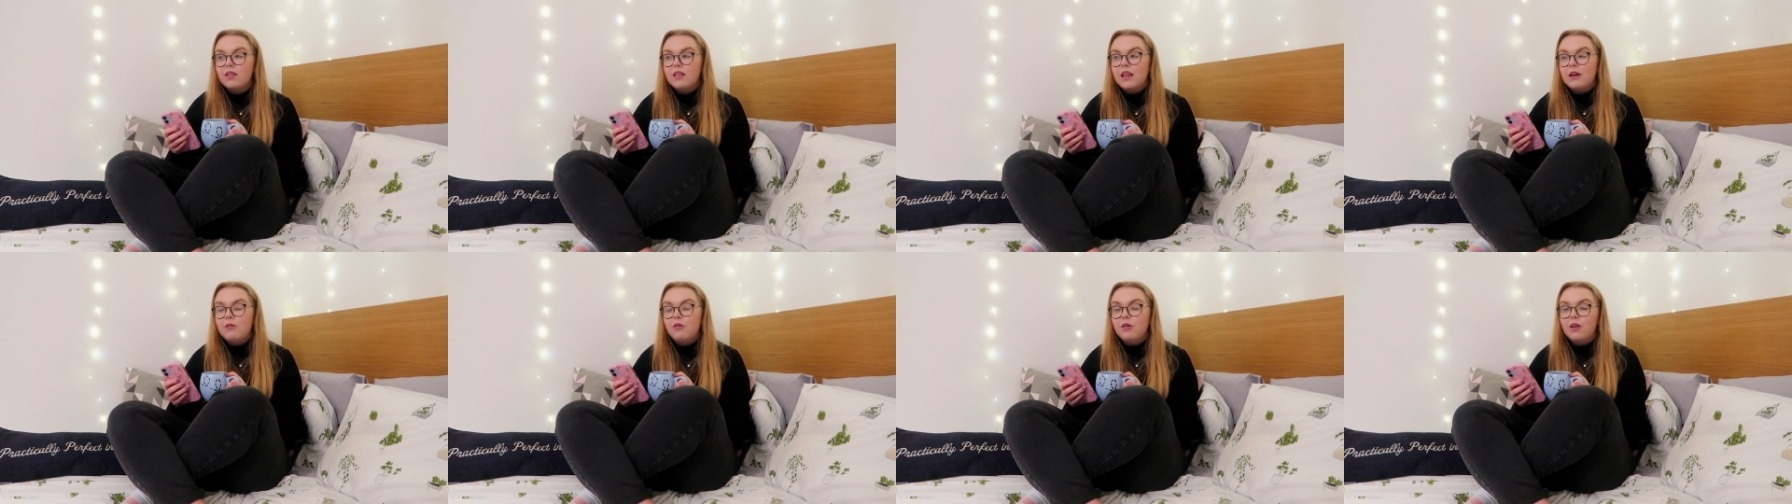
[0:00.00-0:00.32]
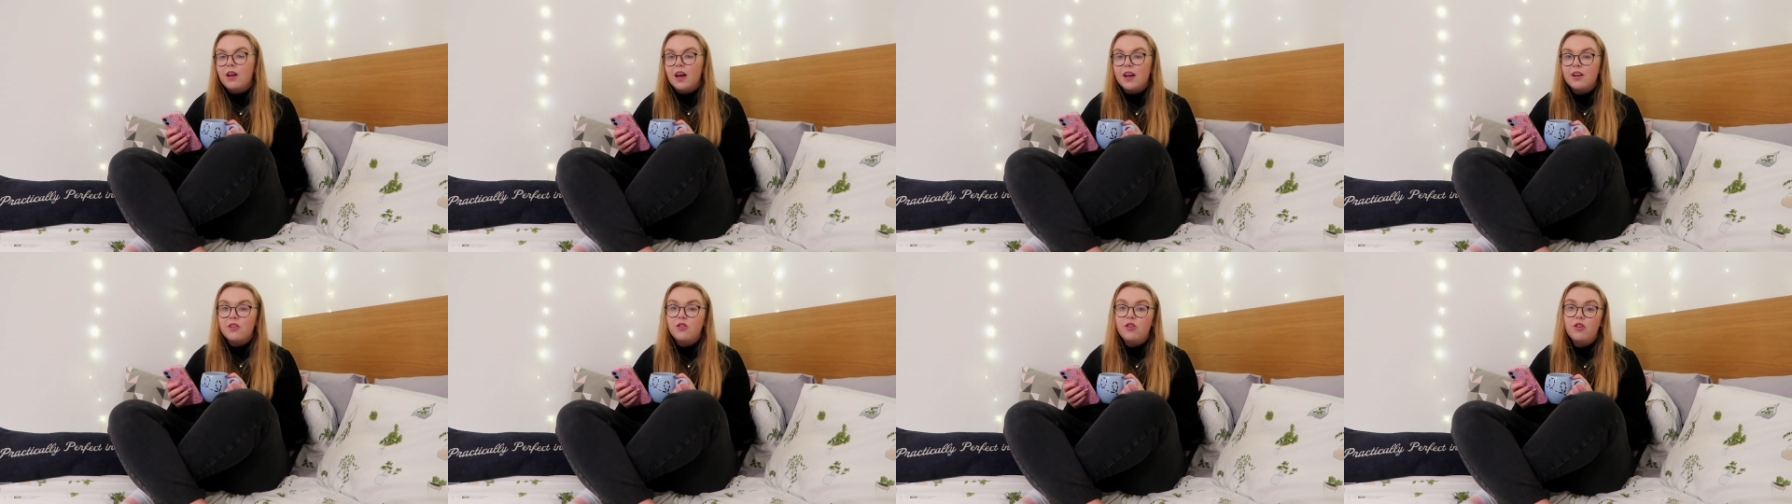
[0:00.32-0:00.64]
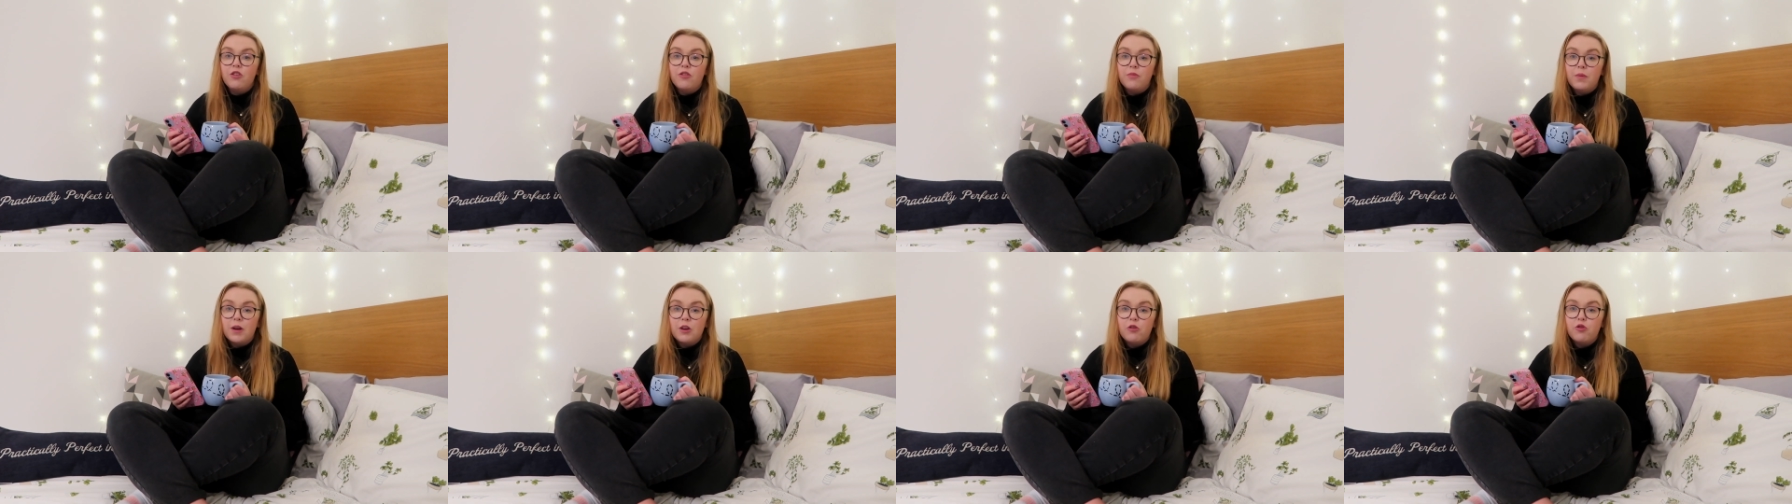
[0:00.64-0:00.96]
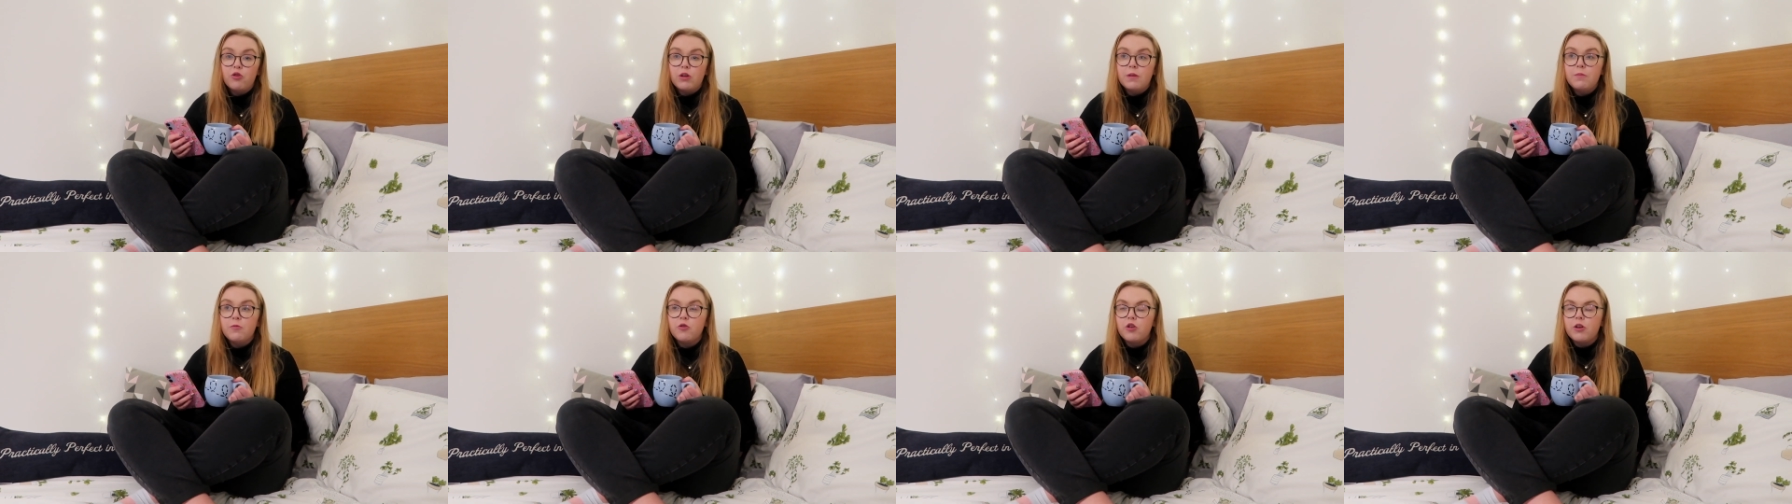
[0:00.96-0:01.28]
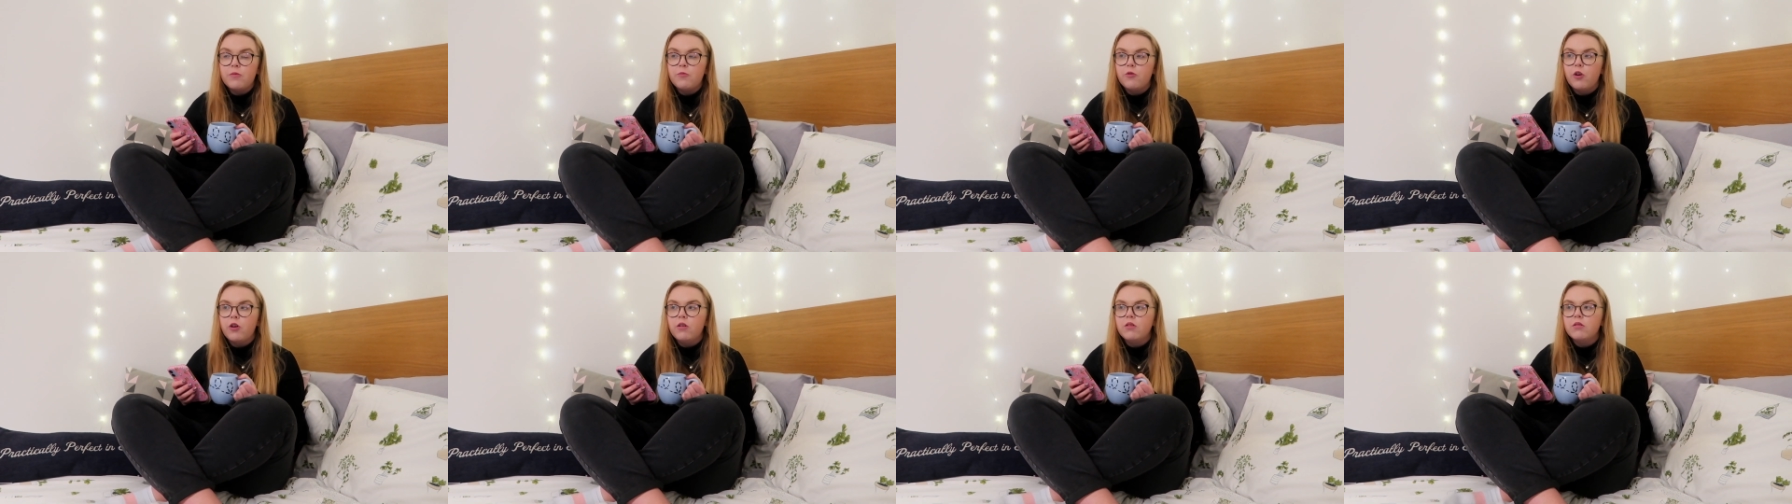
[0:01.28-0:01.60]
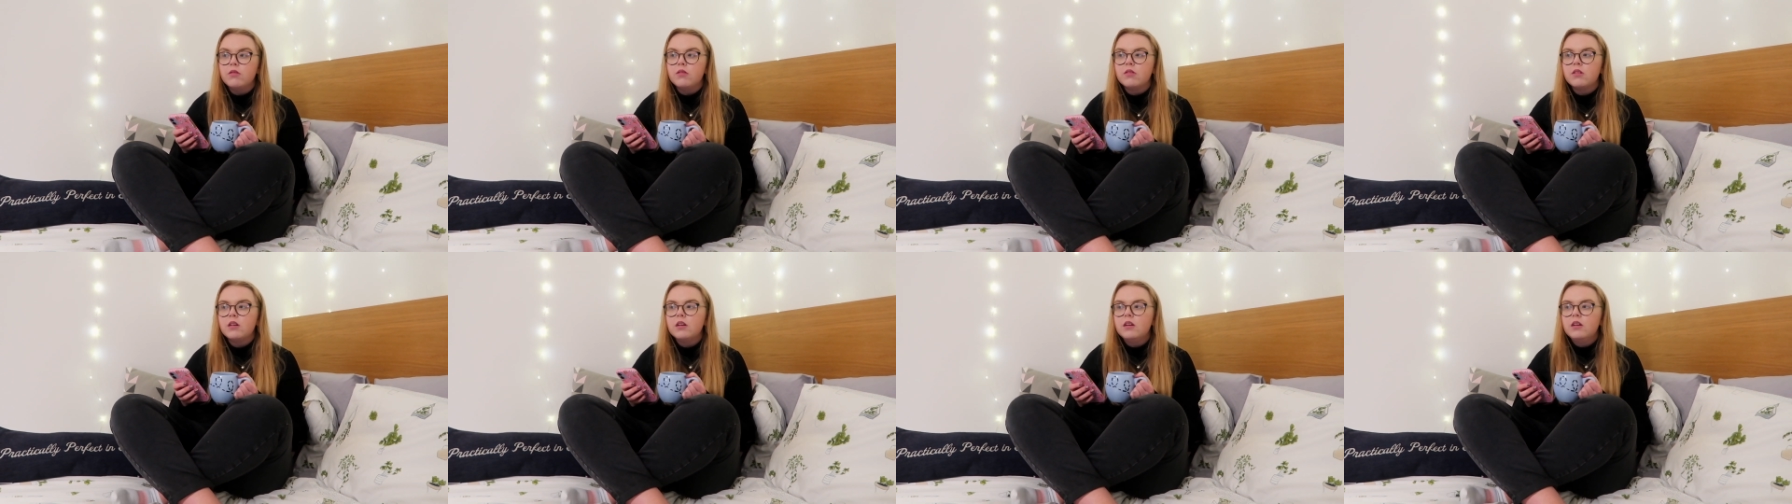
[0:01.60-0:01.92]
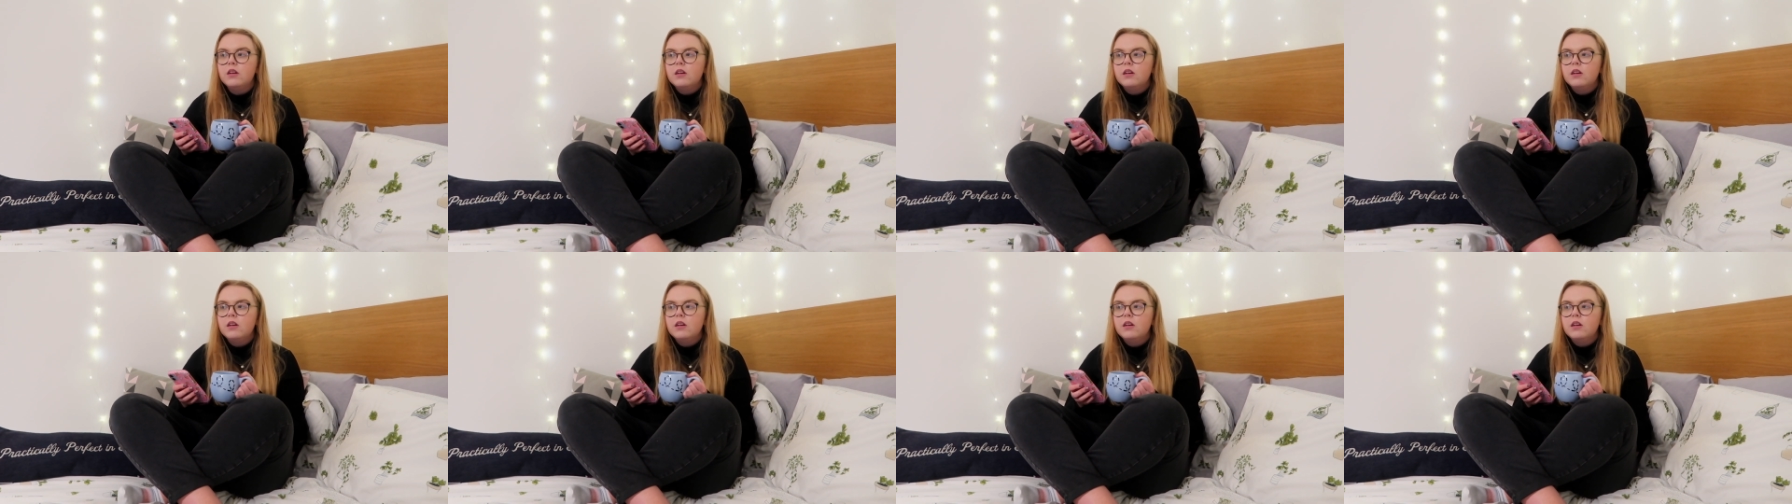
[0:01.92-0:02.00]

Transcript: They were like 2 of my dream roles.